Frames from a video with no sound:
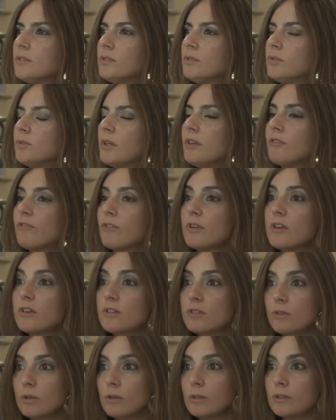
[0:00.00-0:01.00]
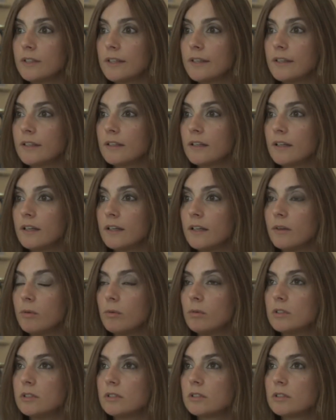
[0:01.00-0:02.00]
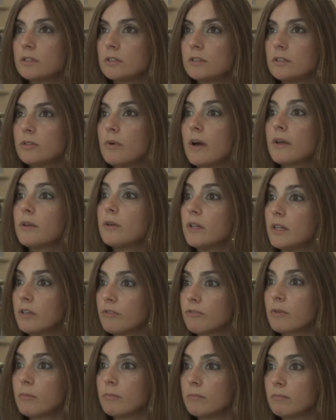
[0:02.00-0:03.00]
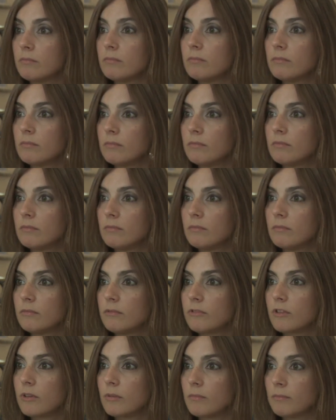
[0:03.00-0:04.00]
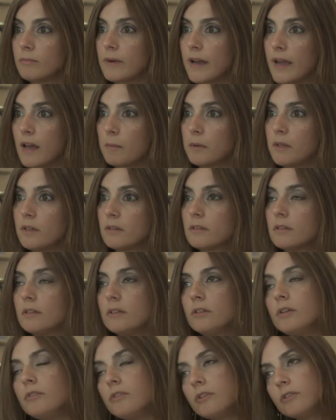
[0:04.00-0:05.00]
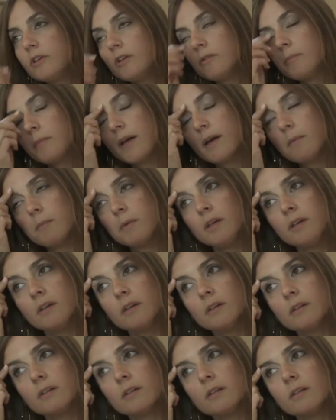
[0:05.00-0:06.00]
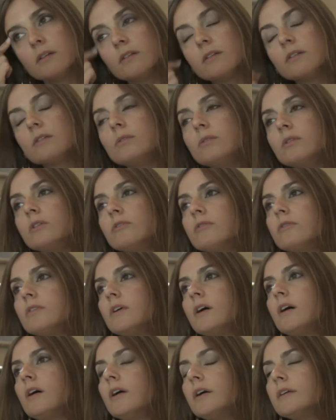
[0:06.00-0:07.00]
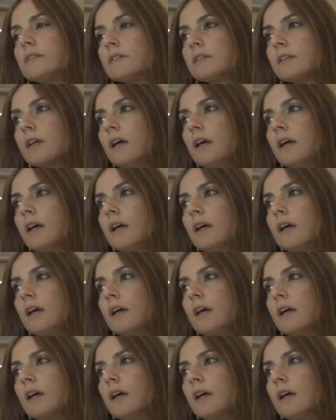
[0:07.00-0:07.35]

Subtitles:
24 years old, and I was graduating from Miami, University of Miami School of Arts,